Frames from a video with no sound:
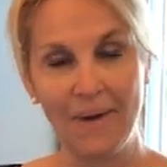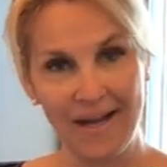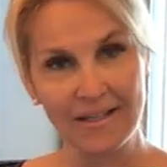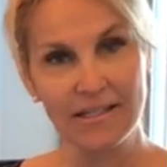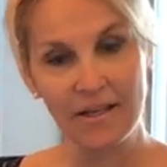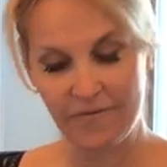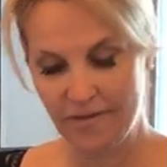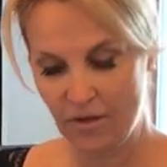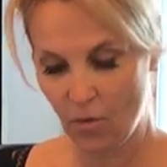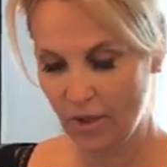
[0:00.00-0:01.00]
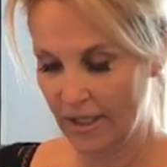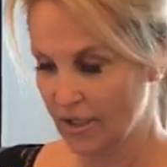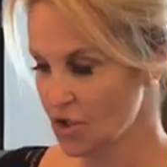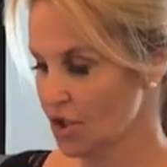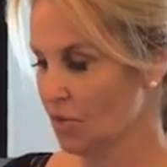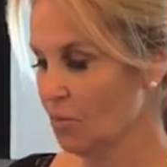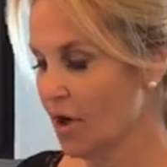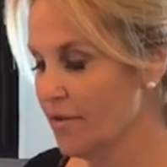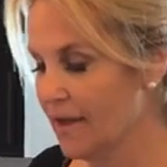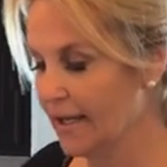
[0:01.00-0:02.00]
box of the organic chicken
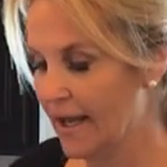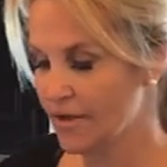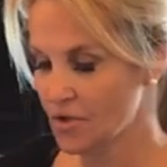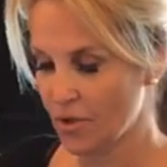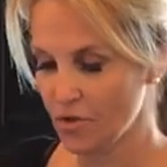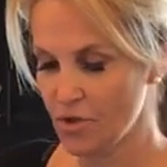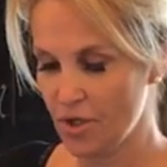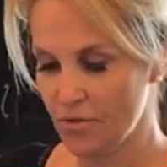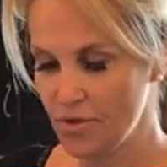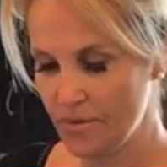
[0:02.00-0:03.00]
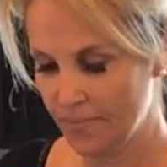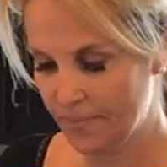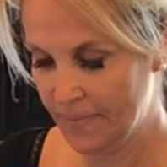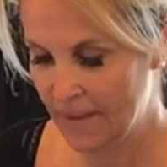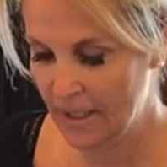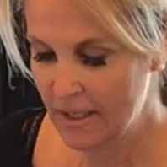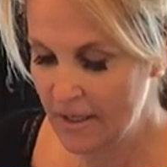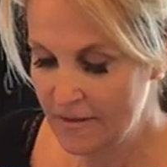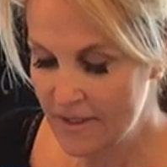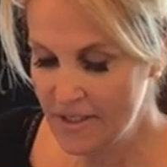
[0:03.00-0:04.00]
broth that I got at Trader Joe's.
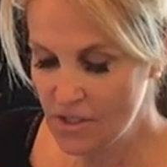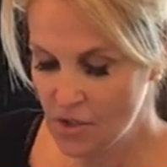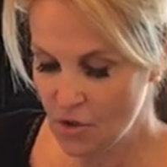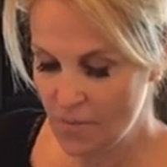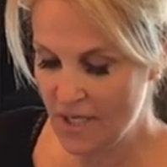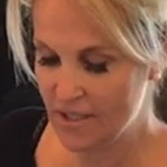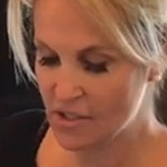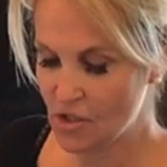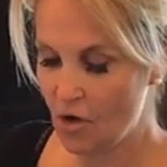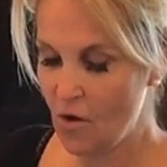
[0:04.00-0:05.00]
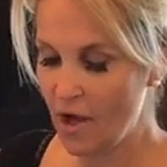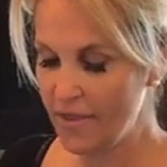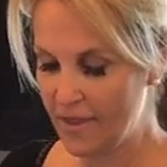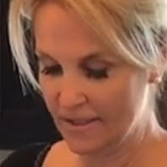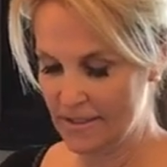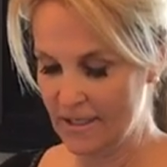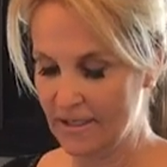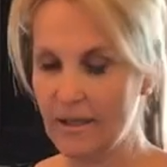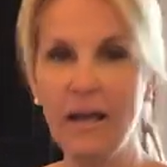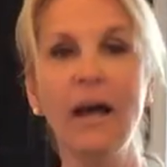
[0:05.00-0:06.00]
This soup tastes so
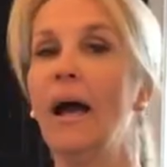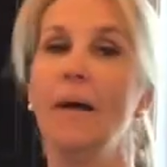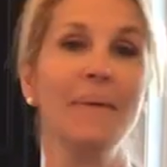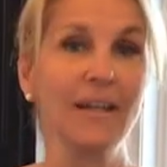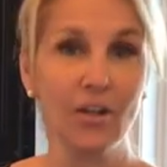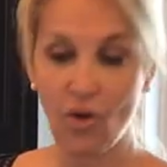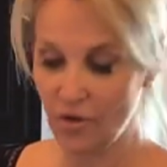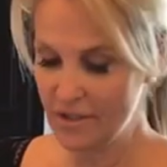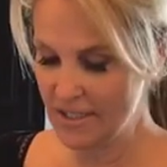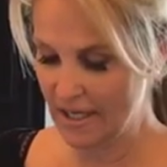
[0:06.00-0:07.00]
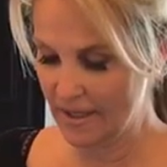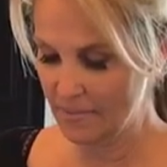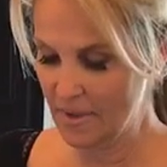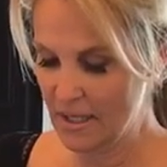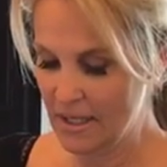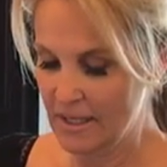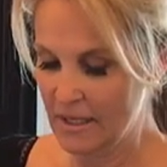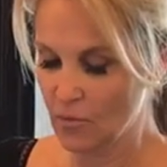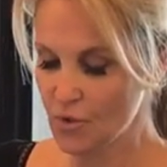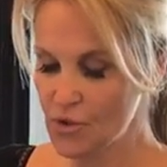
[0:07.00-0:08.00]
authentic. I make it all the time.
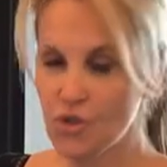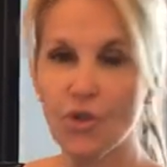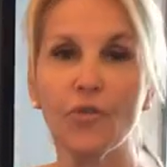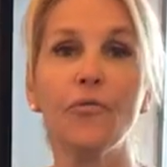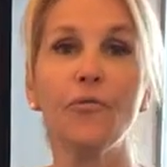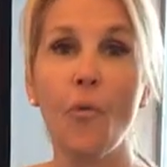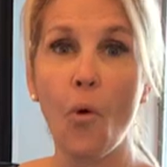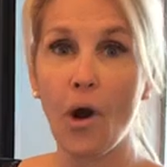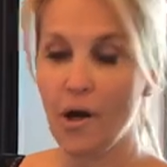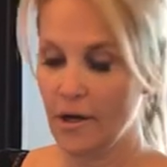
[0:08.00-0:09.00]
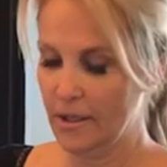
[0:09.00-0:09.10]
It will serve 4.